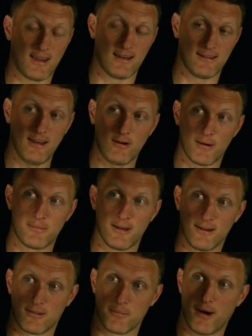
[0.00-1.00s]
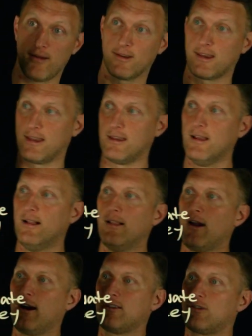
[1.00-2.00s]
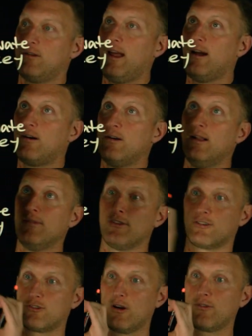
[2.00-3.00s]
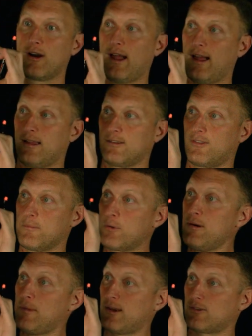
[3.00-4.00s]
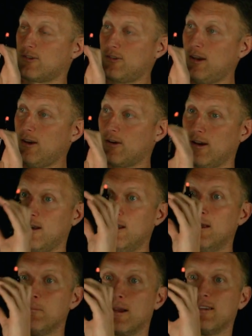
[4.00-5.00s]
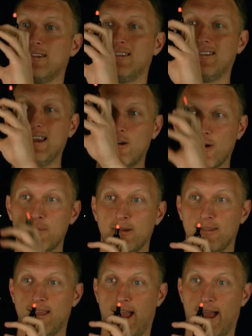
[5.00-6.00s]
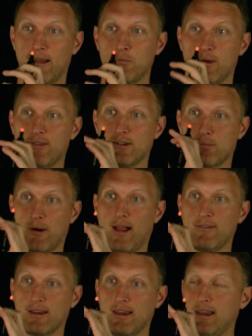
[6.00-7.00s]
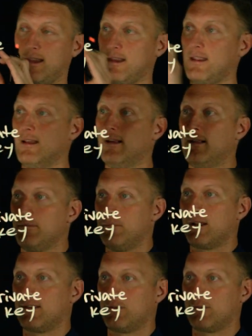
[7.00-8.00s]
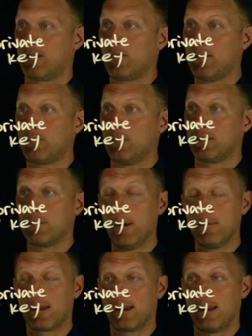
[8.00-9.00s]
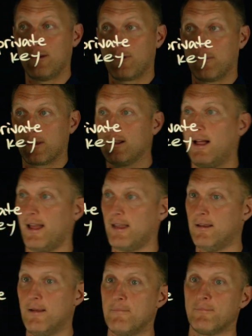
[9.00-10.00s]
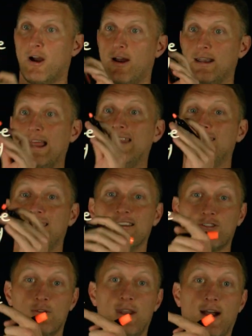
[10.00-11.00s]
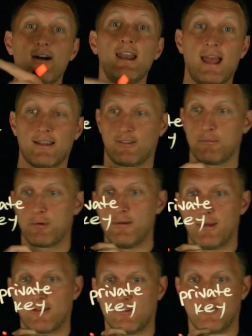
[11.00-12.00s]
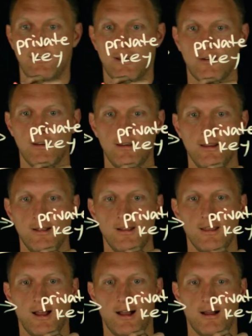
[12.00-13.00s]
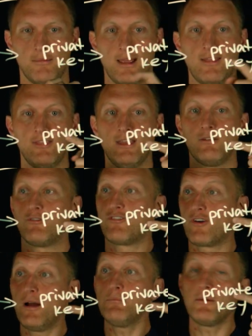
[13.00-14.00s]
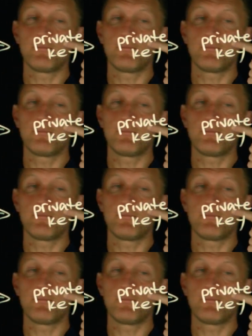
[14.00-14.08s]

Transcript: can decrypt it is the private key. All right, so now the server has the pre-master secret because it's decrypted that with its private key because it was encrypted with the public key from the client. All right, and so now it has the pre-master secret. Um, and then from